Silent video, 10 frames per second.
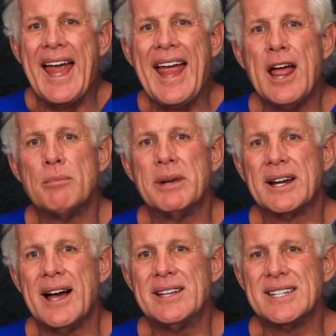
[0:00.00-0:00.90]
And
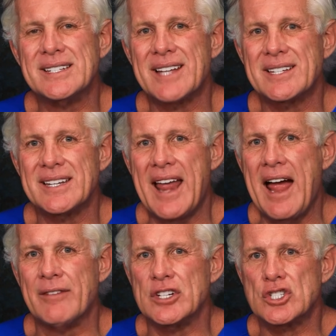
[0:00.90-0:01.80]
because it doesn't
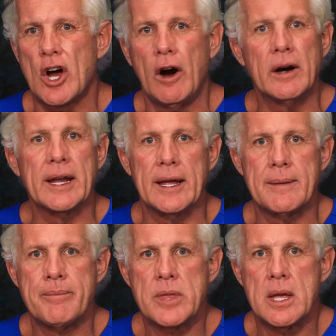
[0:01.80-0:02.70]
have a target,
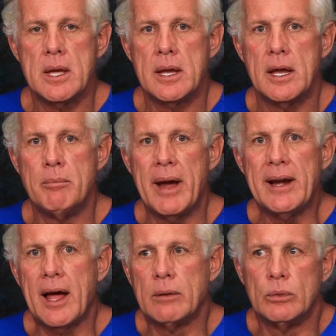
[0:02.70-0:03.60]
it may
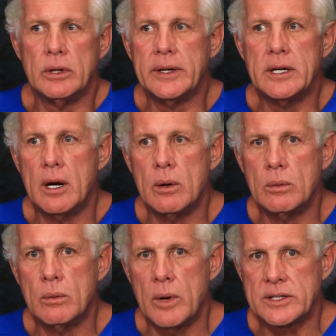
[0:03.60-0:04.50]
not really
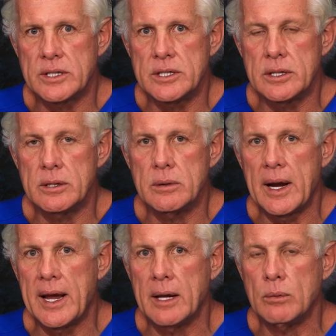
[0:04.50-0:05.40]
know what to do.
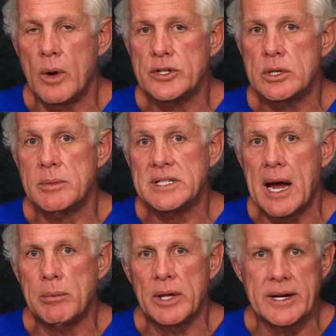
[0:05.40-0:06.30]
And once you
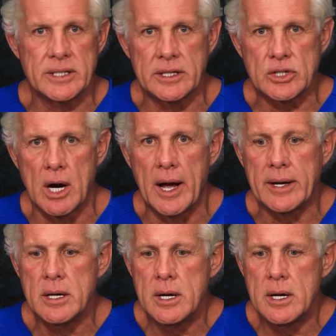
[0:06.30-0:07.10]
metabolize it, it's gone.